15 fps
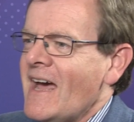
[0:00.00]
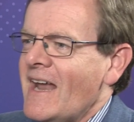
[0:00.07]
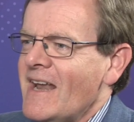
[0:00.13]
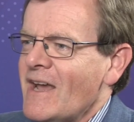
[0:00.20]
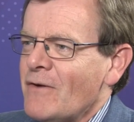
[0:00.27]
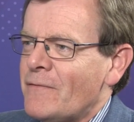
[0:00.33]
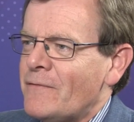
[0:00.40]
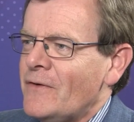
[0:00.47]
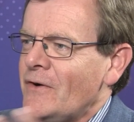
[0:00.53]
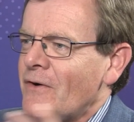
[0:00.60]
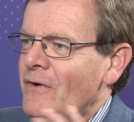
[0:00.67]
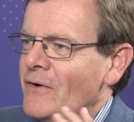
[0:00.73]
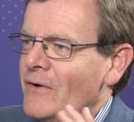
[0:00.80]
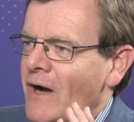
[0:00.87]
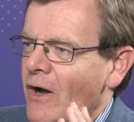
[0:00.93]
Now, for
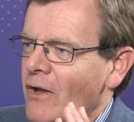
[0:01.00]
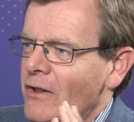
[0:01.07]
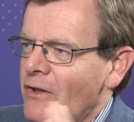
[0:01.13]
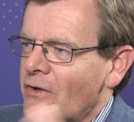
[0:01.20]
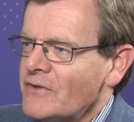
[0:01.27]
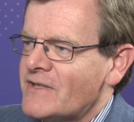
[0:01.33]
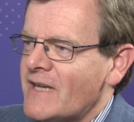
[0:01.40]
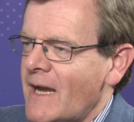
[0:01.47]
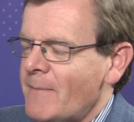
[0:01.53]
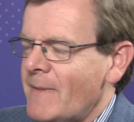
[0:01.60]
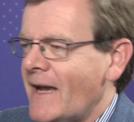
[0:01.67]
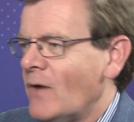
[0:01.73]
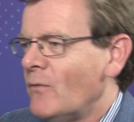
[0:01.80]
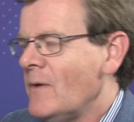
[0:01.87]
a long time now,